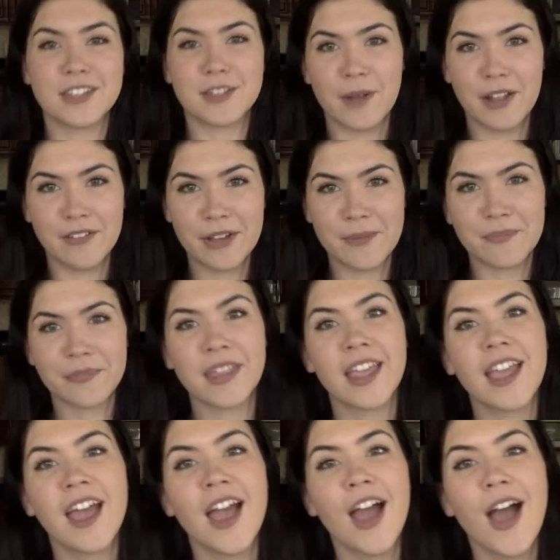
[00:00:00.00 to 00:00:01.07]
smell of it.
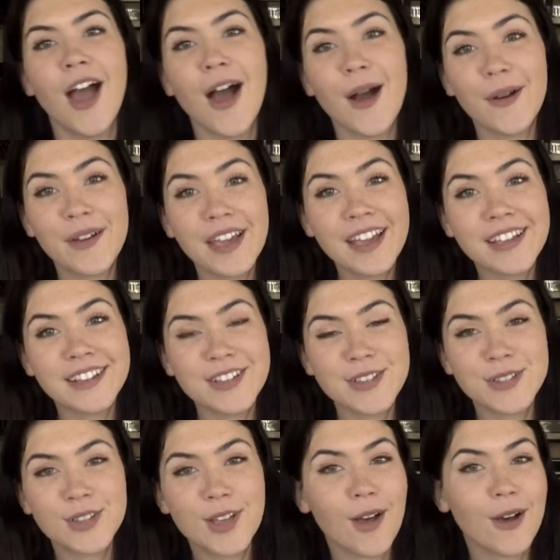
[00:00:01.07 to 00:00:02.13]
Okay,
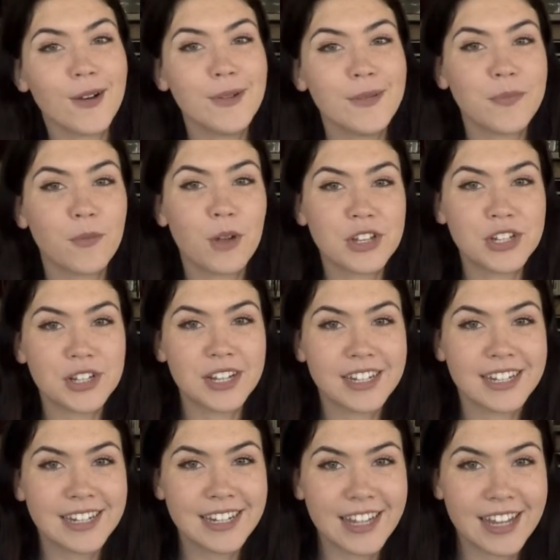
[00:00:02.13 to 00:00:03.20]
so what you're
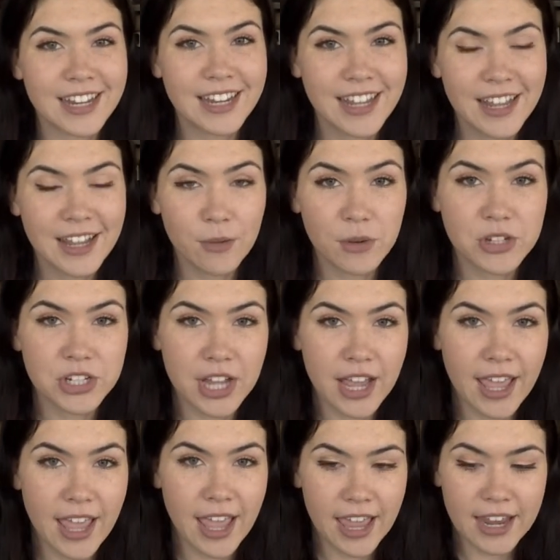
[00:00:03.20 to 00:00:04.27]
gonna need,
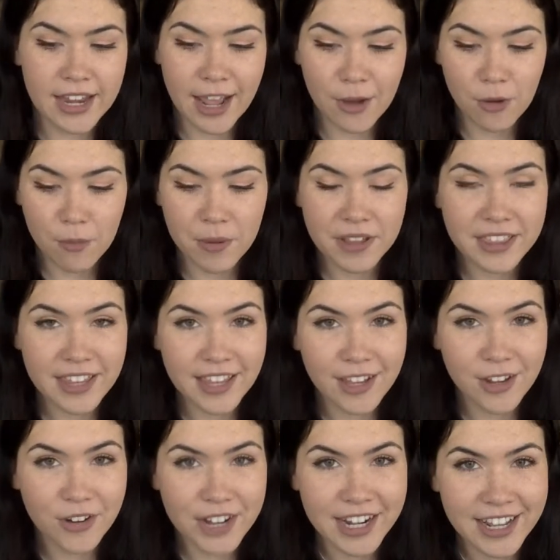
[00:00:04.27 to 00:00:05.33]
and I will put the
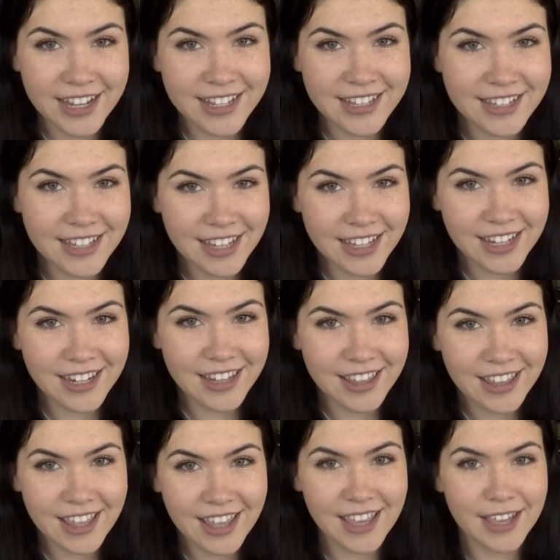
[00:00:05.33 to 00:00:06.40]
ingredients
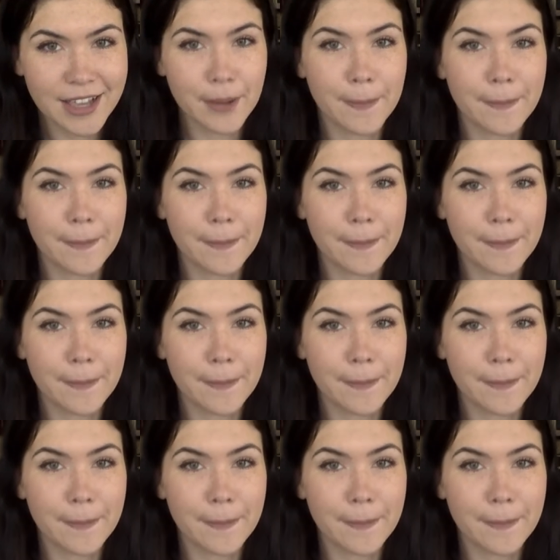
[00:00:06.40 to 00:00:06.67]
in the